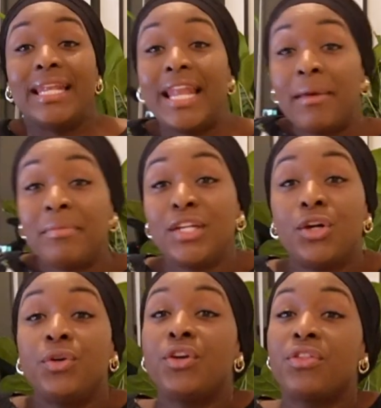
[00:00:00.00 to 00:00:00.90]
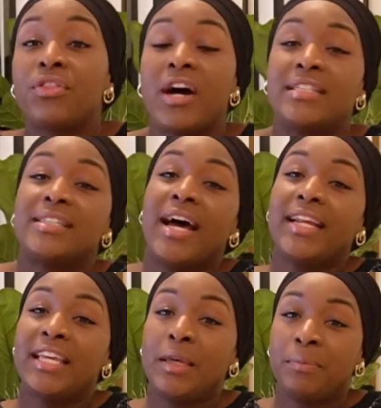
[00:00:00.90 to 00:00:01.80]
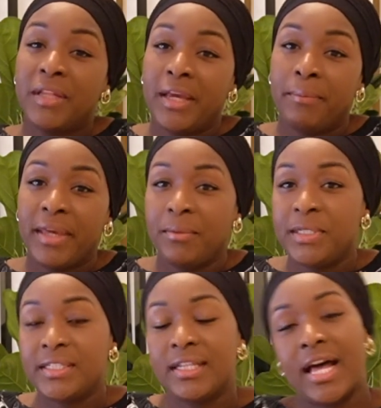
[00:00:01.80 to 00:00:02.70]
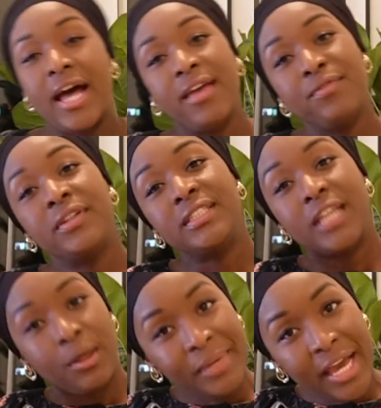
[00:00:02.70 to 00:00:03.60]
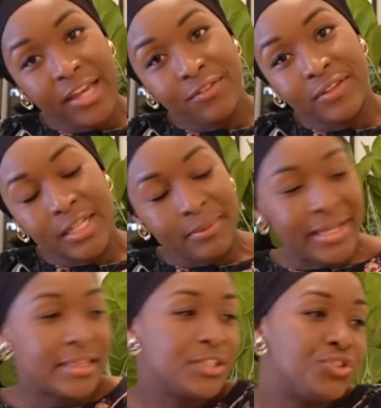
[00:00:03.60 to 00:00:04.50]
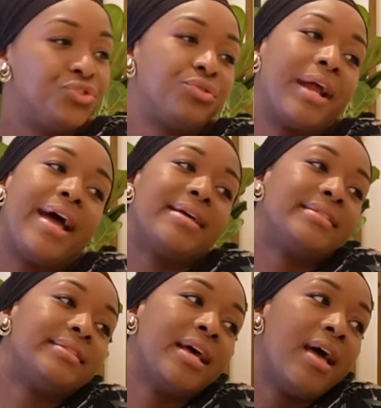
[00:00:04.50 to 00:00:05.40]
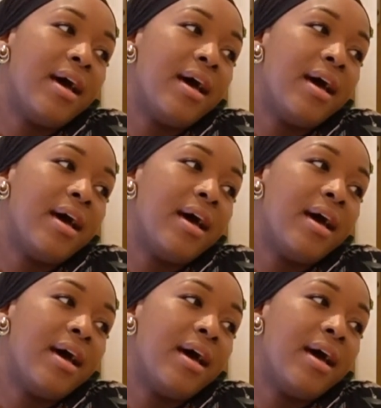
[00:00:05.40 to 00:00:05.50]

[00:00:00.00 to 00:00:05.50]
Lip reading: Let me know your thoughts, how to keep plant babies alive. Tell me how you feel about this dress.